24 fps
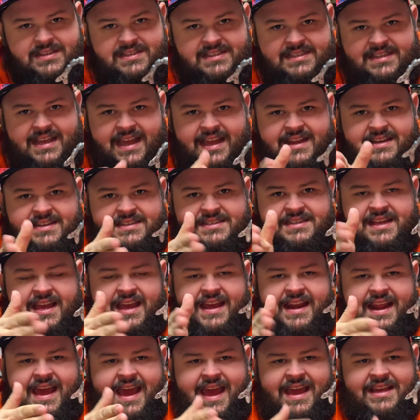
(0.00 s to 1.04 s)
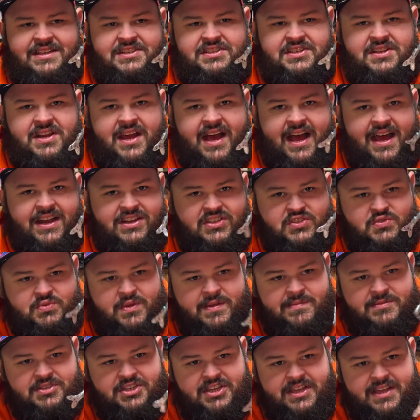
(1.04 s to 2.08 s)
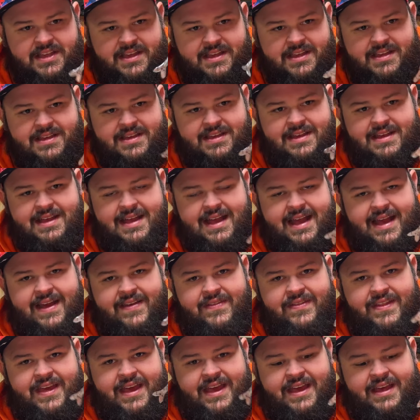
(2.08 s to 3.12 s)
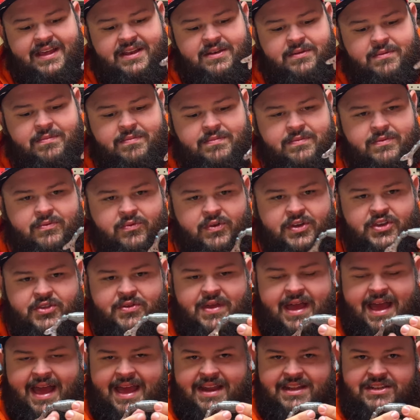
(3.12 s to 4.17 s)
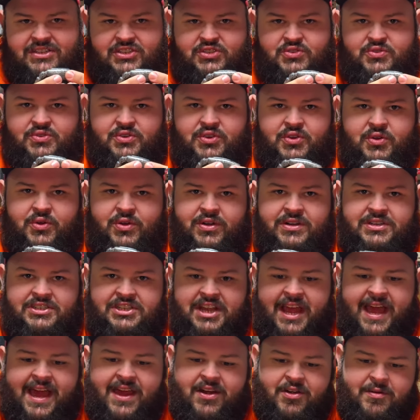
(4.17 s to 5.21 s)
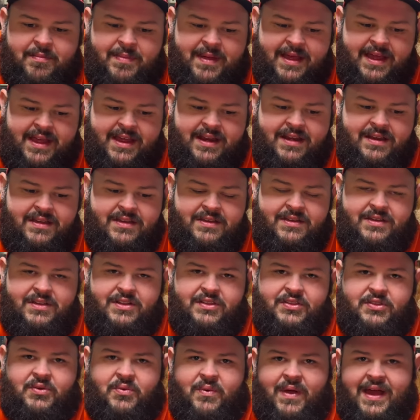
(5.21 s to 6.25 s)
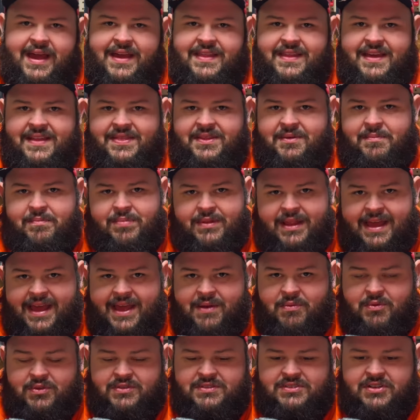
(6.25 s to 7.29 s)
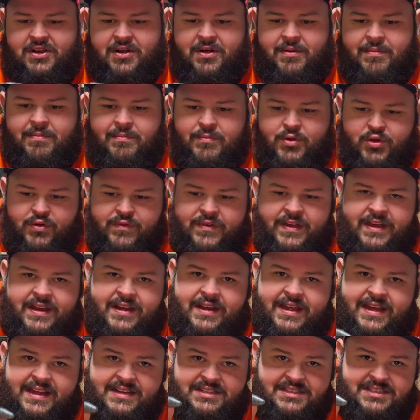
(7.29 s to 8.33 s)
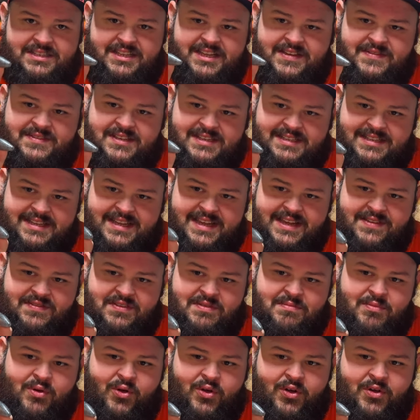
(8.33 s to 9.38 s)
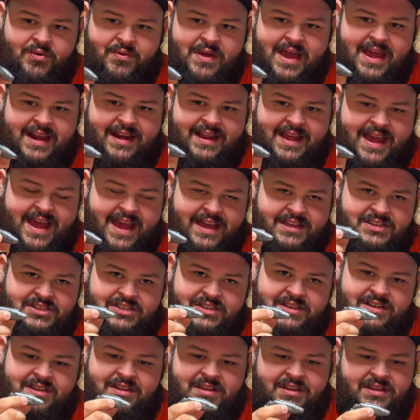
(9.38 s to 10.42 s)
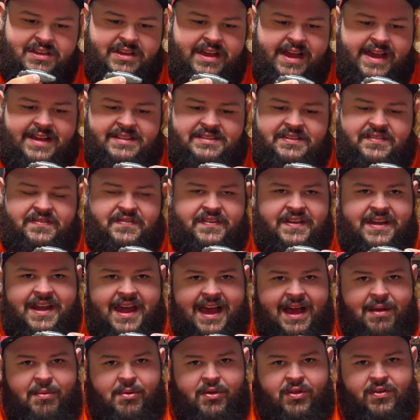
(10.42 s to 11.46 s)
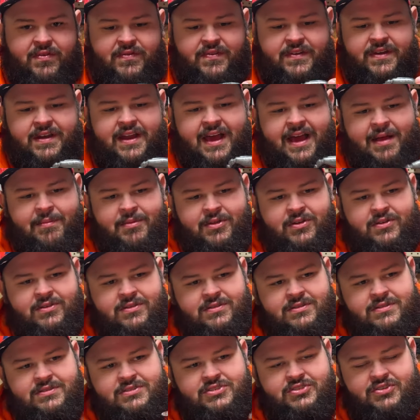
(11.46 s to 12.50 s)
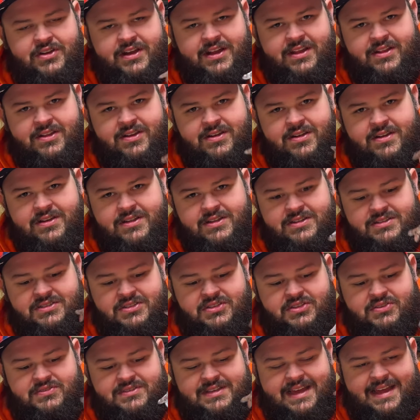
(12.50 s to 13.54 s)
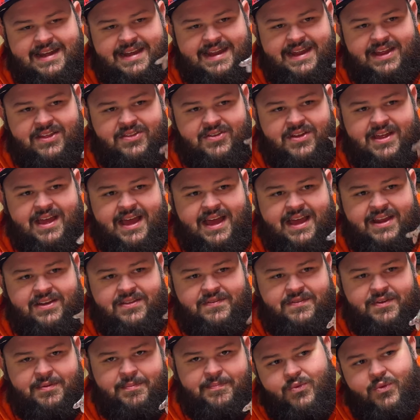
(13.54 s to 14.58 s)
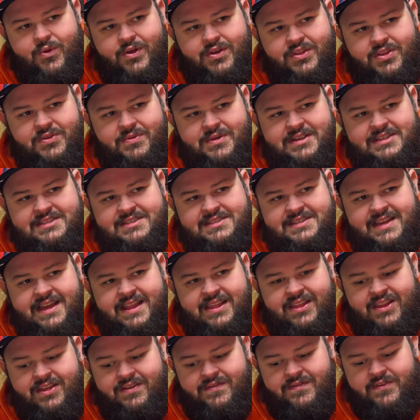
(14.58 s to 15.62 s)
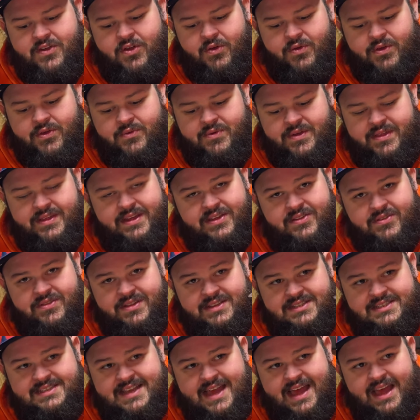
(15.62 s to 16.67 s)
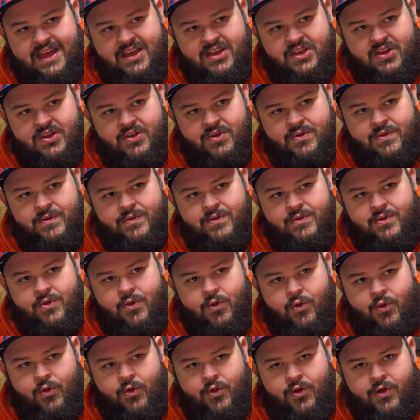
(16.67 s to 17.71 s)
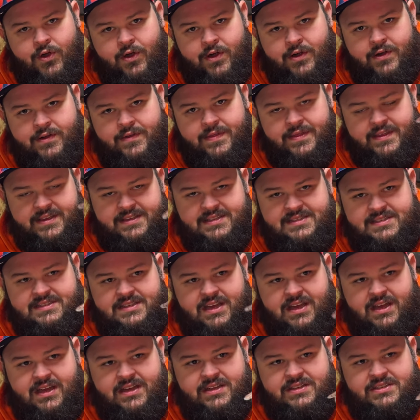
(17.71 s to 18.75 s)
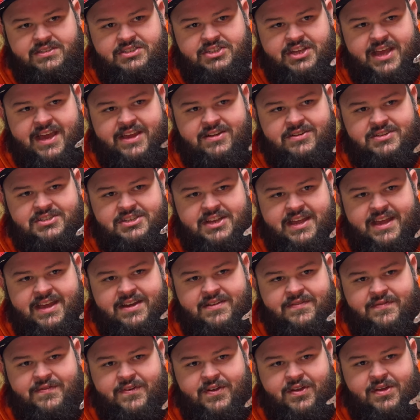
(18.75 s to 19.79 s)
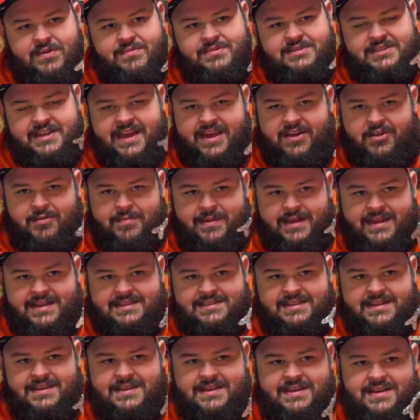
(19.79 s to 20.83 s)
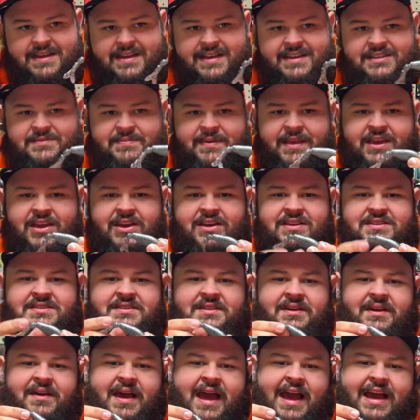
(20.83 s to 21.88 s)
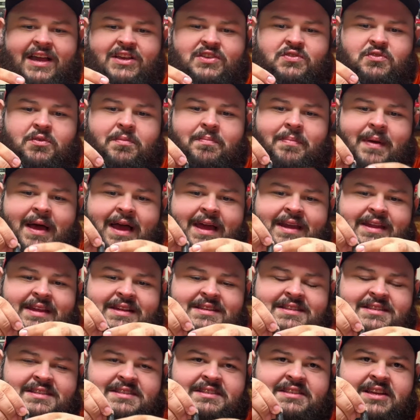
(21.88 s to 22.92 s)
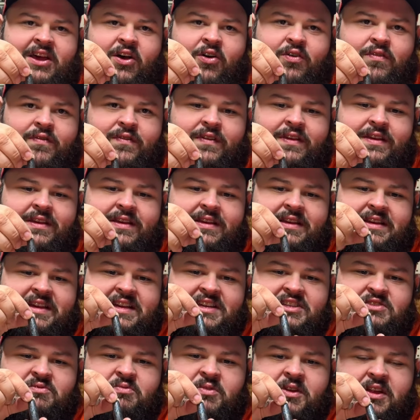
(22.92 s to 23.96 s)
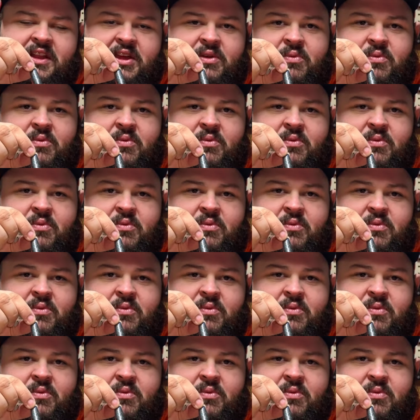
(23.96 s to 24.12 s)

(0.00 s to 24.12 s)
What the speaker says: side-to-side action on a swim jig. And then when you add it to your chatterbait, the way that the blade will start moving, it just gives us even more erratic action. It's a phenomenal, phenomenal trailer to use on either kind of them. One of the reasons I love going with either the Zako or this Chatter Shad from Skater Baits is because the actual body itself is really